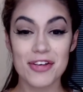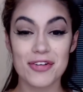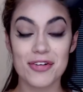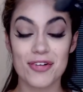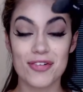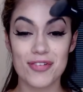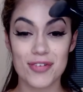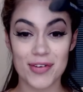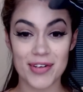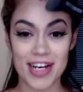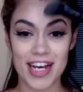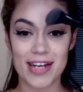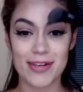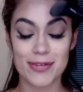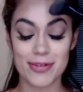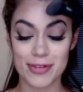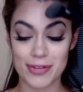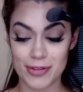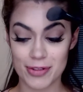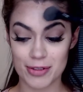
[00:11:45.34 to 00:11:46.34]
forehead
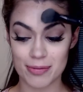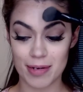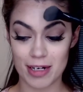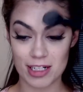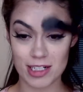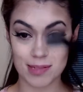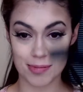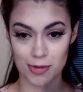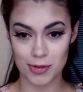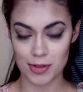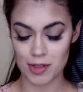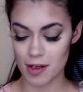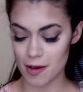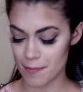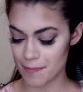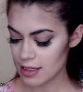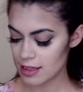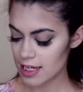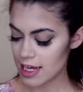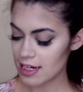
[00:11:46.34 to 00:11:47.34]
will look much smaller.
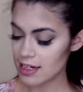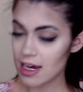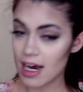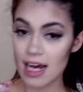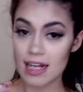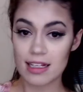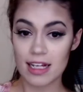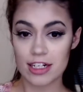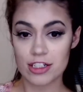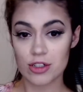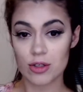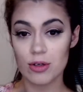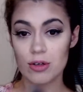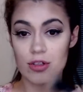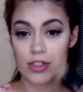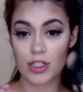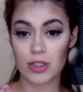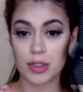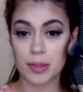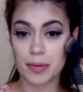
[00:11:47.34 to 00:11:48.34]
Then I like to
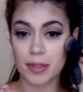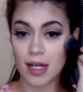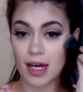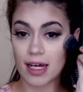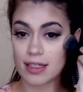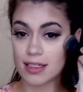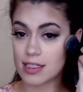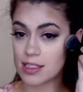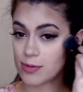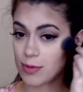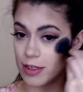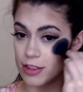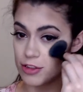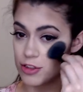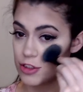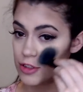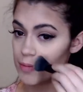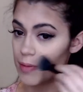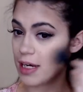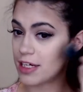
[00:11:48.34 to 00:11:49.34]
also apply this one
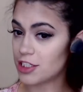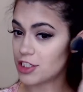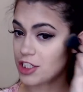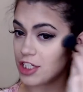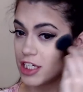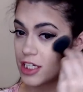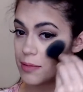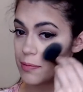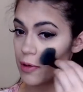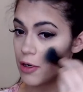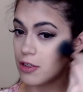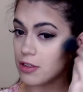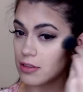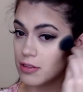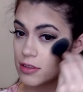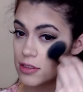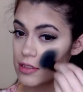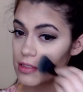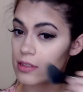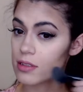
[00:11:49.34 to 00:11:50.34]
to my
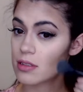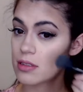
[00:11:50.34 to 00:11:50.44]
cheekbones.